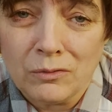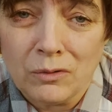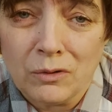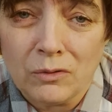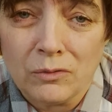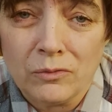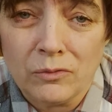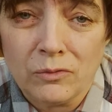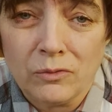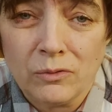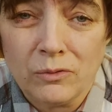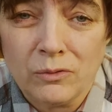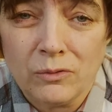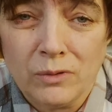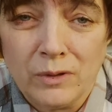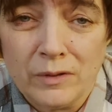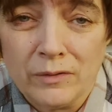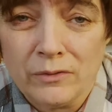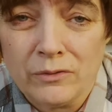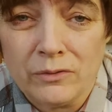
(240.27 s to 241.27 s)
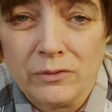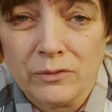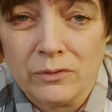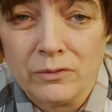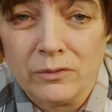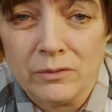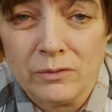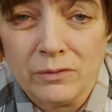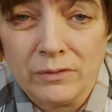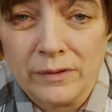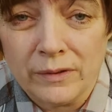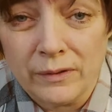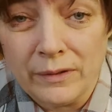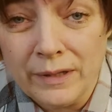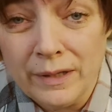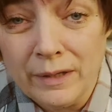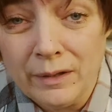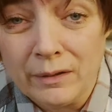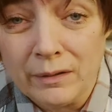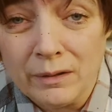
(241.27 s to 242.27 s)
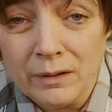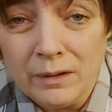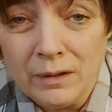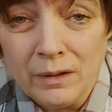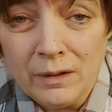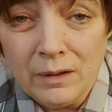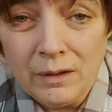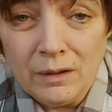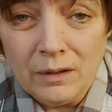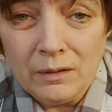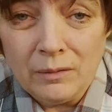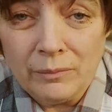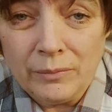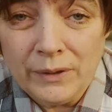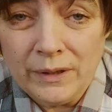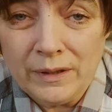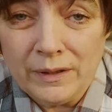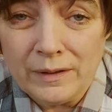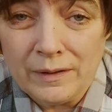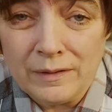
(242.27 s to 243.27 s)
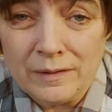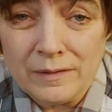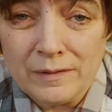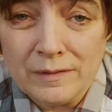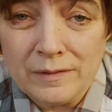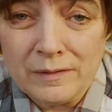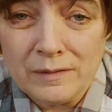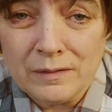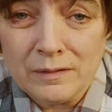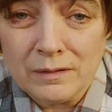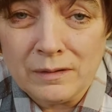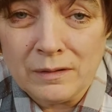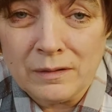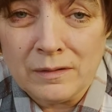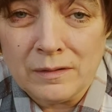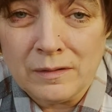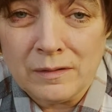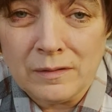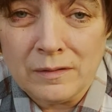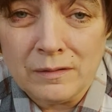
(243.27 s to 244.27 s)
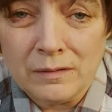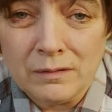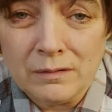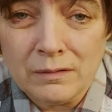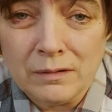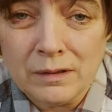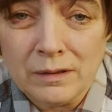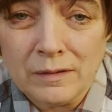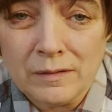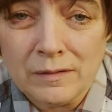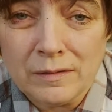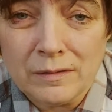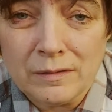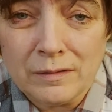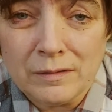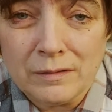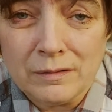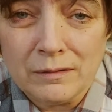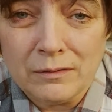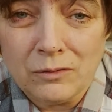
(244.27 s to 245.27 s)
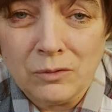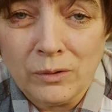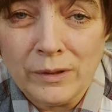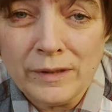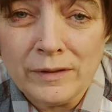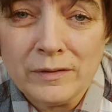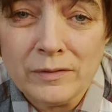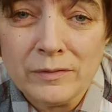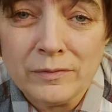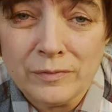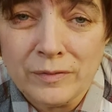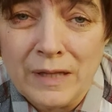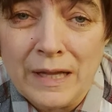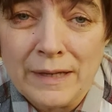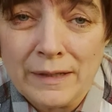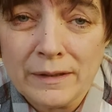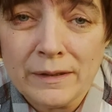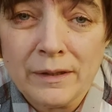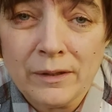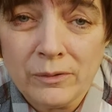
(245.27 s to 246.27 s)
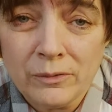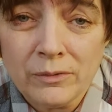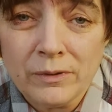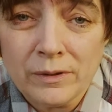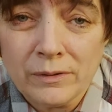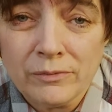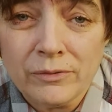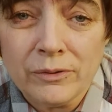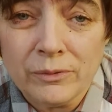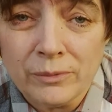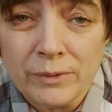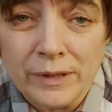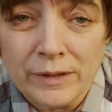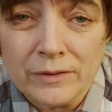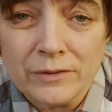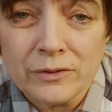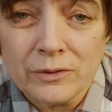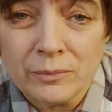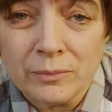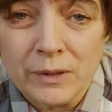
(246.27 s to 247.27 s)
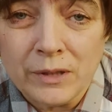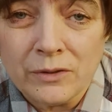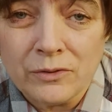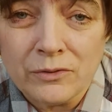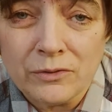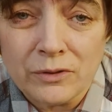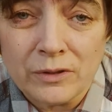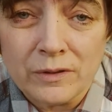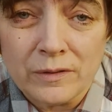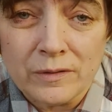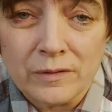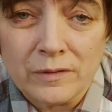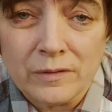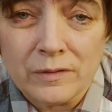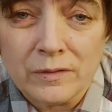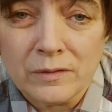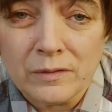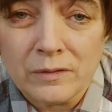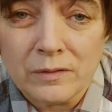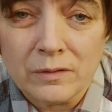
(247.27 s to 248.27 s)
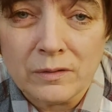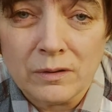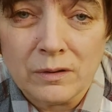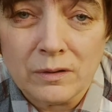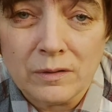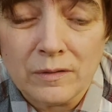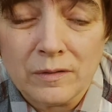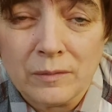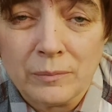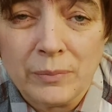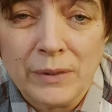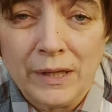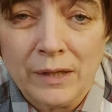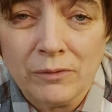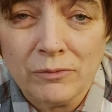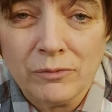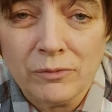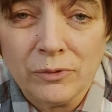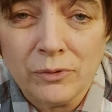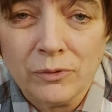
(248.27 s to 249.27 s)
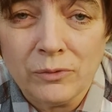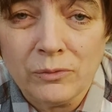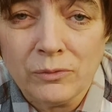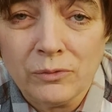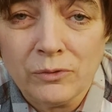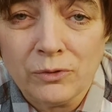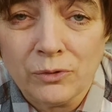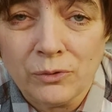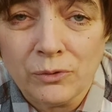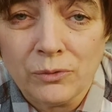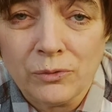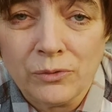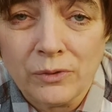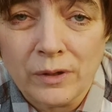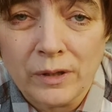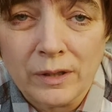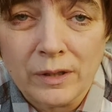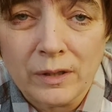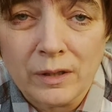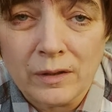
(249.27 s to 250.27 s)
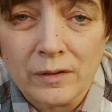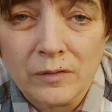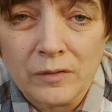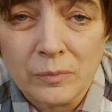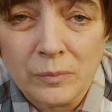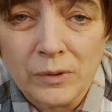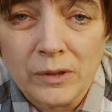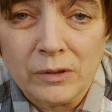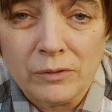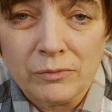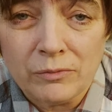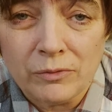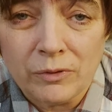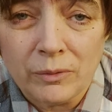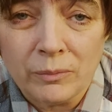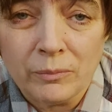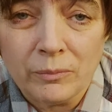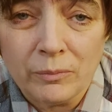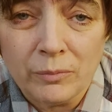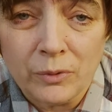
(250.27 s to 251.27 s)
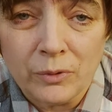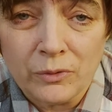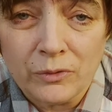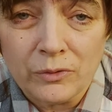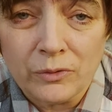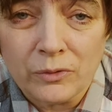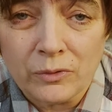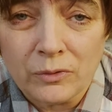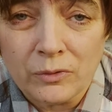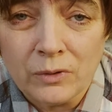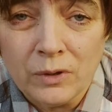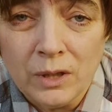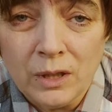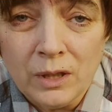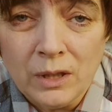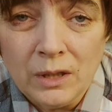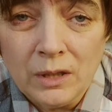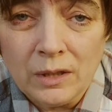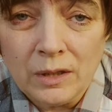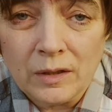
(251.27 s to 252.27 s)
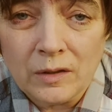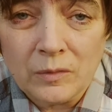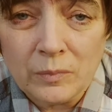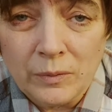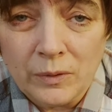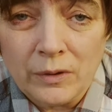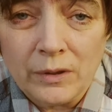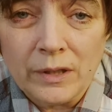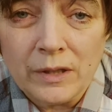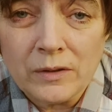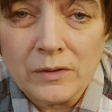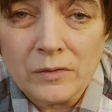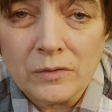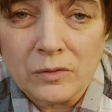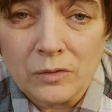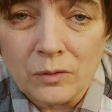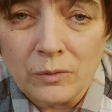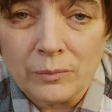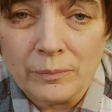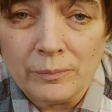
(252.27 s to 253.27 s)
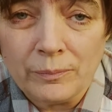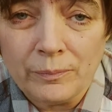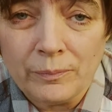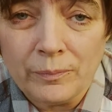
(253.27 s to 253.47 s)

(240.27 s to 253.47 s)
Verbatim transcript: also known as your derriere, because it's going to flatten out if you write too much. It's a painful truth. I speak from personal experience. So